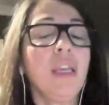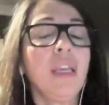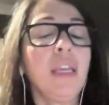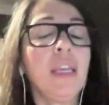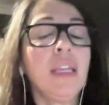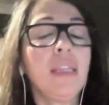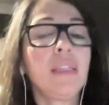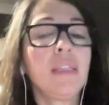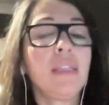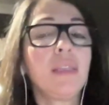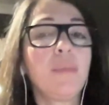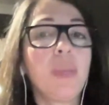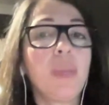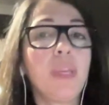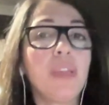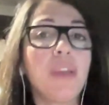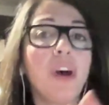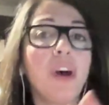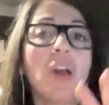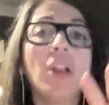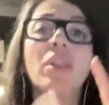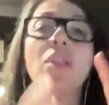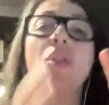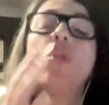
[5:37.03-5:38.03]
it depends.
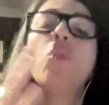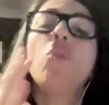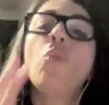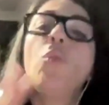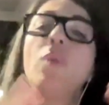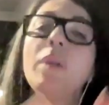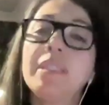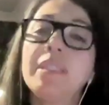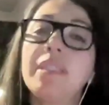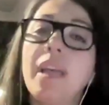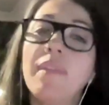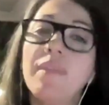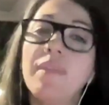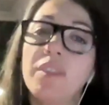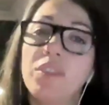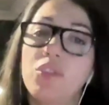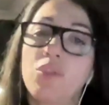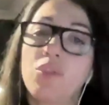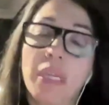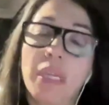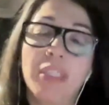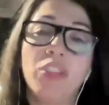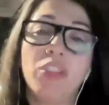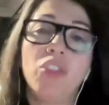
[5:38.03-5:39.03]
I'll always have a
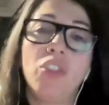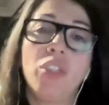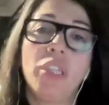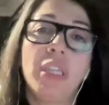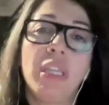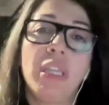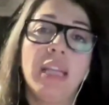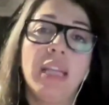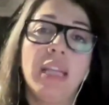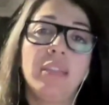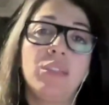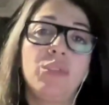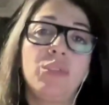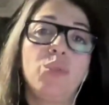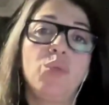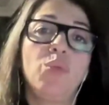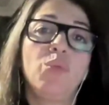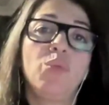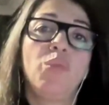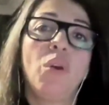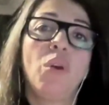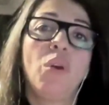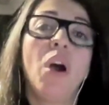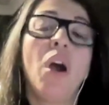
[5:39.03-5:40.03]
strategy as to
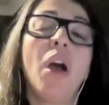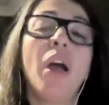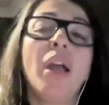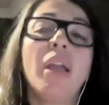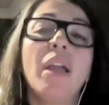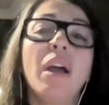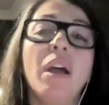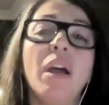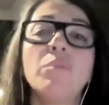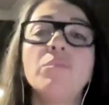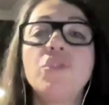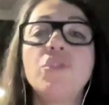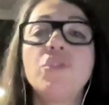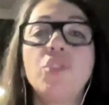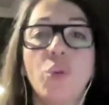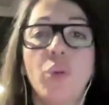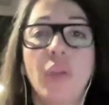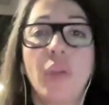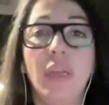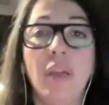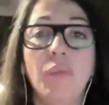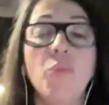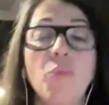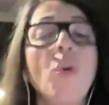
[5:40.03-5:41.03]
why
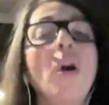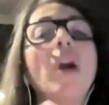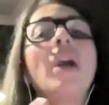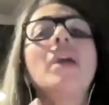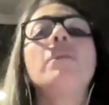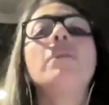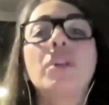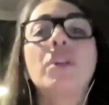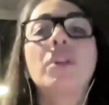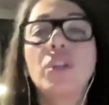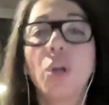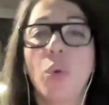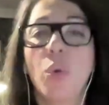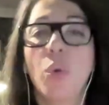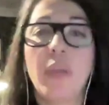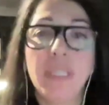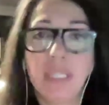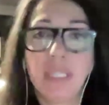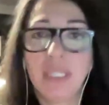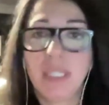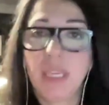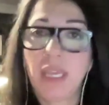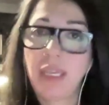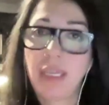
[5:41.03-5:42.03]
why am I
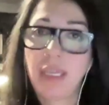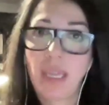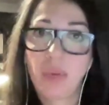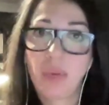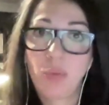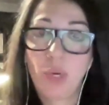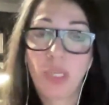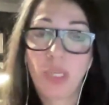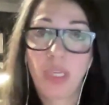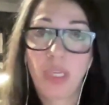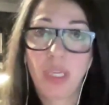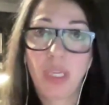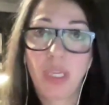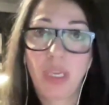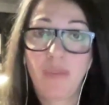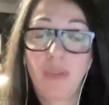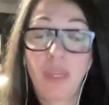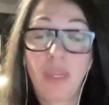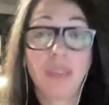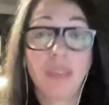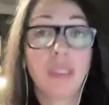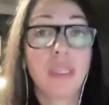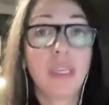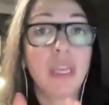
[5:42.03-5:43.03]
going to that networking
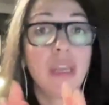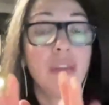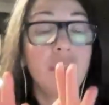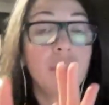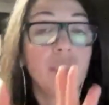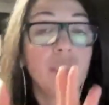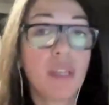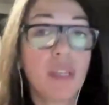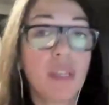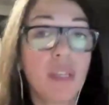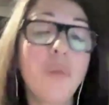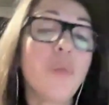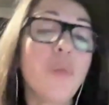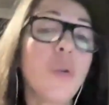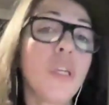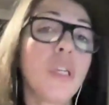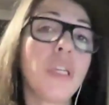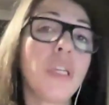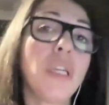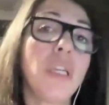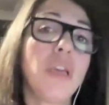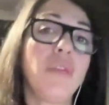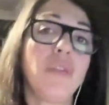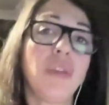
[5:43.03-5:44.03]
event? If the
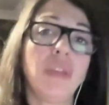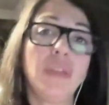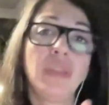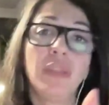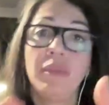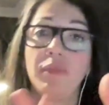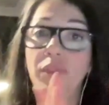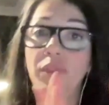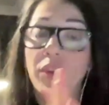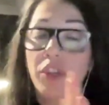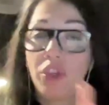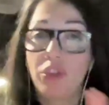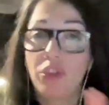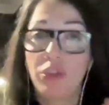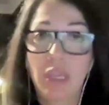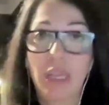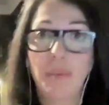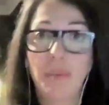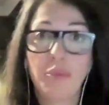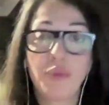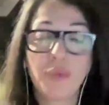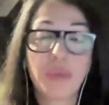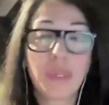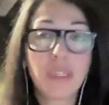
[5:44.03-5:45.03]
networking event for a
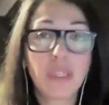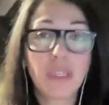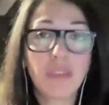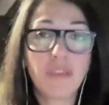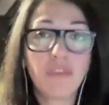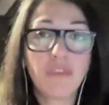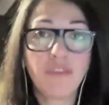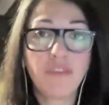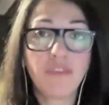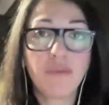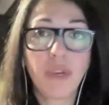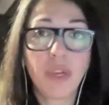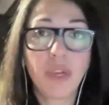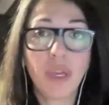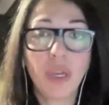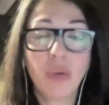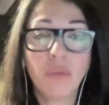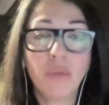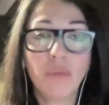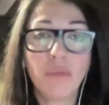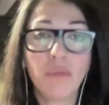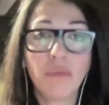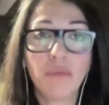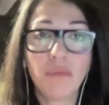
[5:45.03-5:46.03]
collaborative
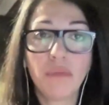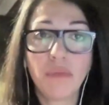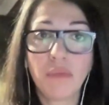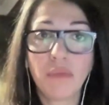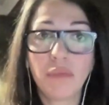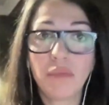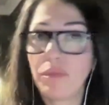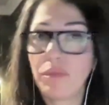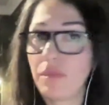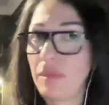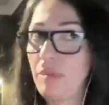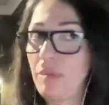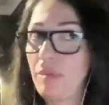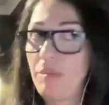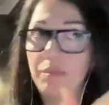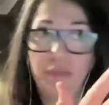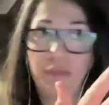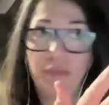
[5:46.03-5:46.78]
uh,